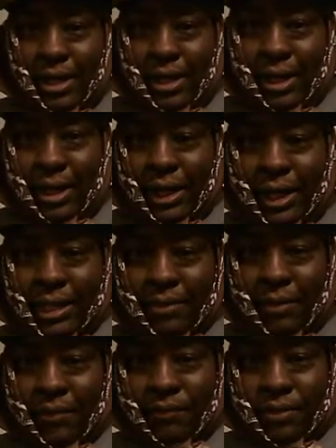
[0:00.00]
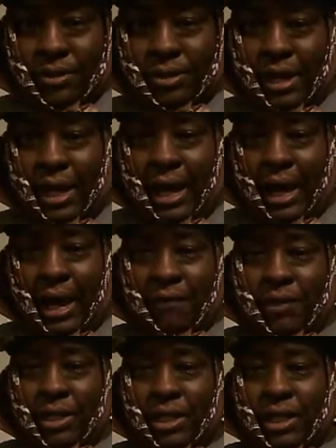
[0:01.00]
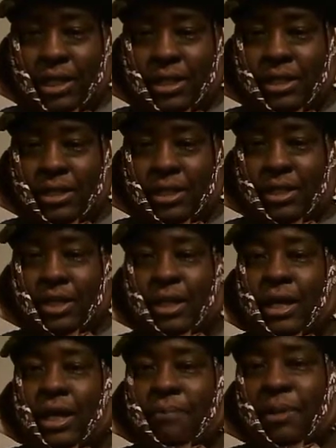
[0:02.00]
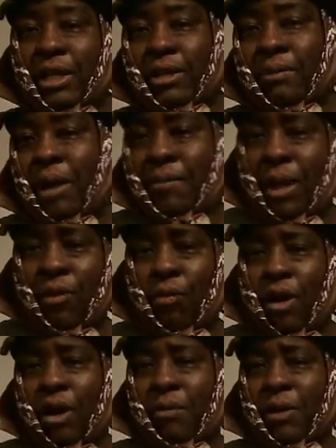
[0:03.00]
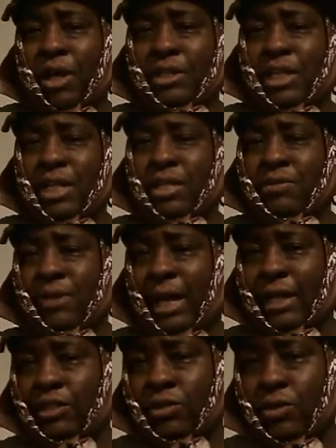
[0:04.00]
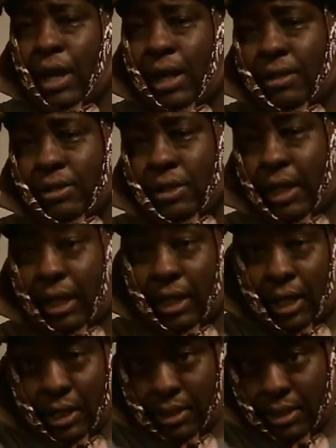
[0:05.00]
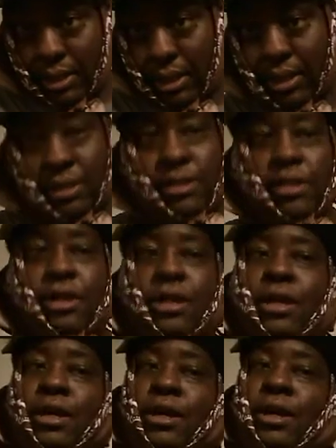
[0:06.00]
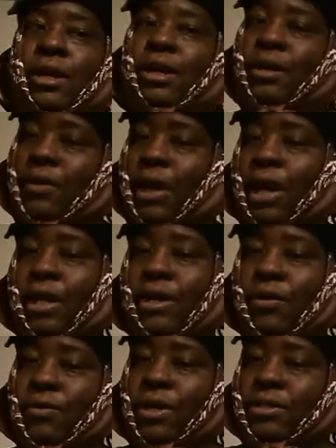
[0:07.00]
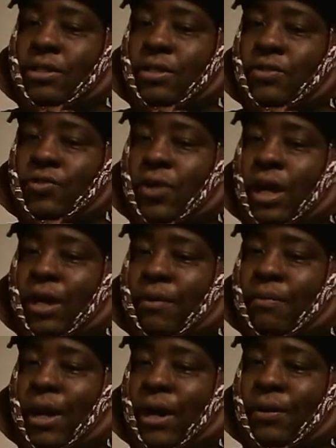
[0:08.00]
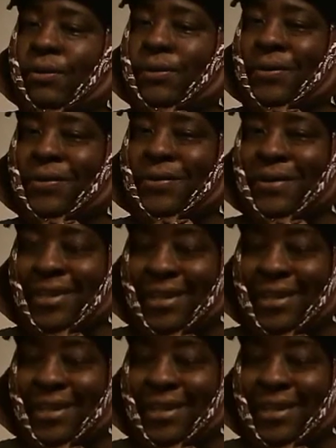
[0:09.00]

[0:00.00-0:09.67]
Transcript: Alright guys, my first time having these. Picked them up at Walmart. They these were like $2.98. I'm kind of interested in trying them out, you know.